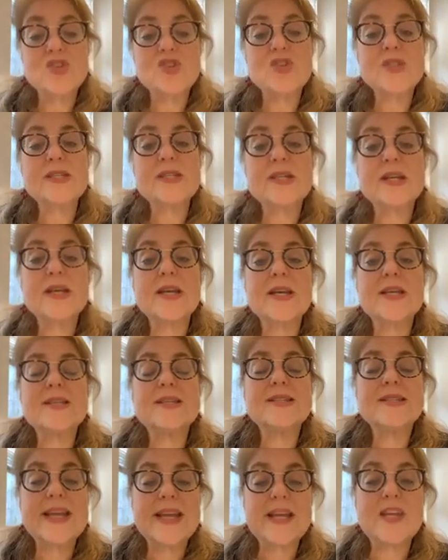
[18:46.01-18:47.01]
just
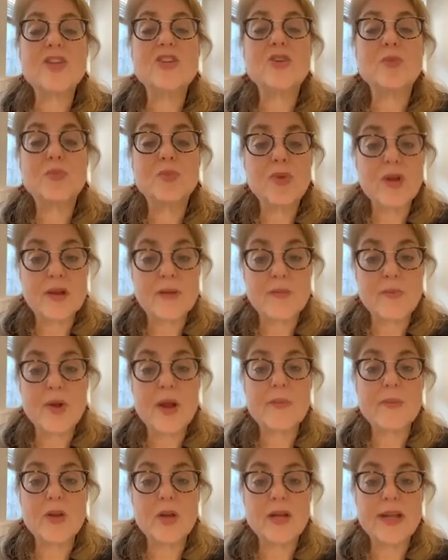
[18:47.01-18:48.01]
say to your
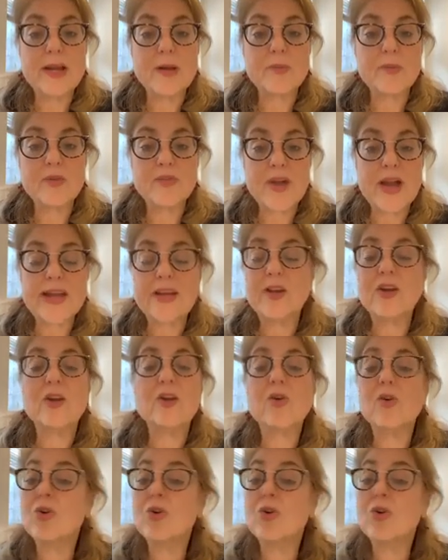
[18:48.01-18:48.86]
primary care provider